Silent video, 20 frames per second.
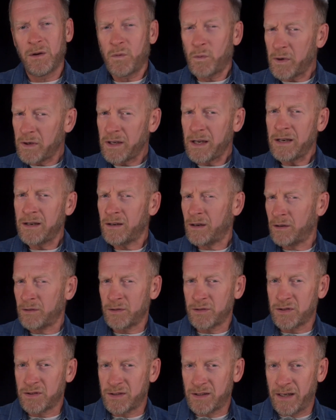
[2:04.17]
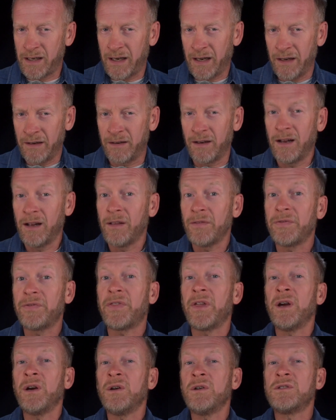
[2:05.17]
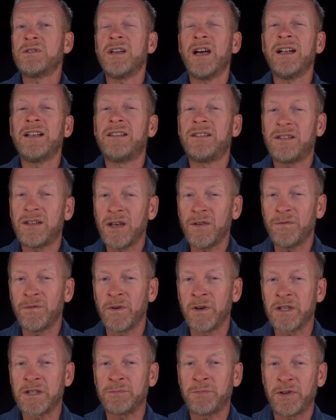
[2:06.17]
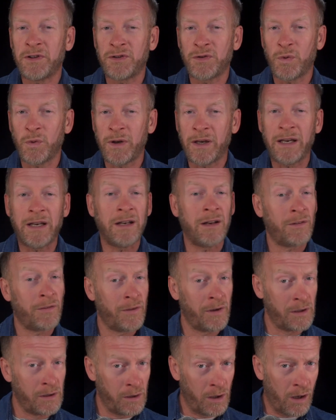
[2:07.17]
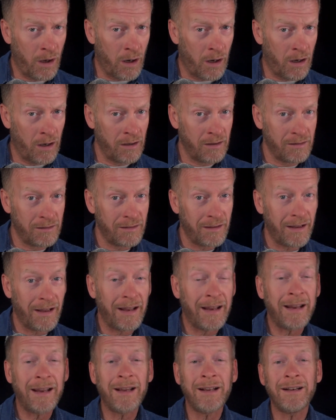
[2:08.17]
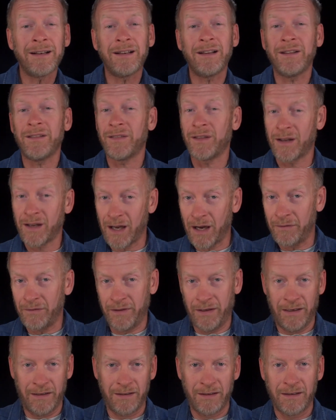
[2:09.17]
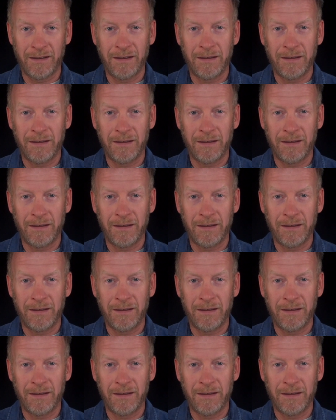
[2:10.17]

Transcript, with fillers: We need to understand there's a difference between the law and the covenant.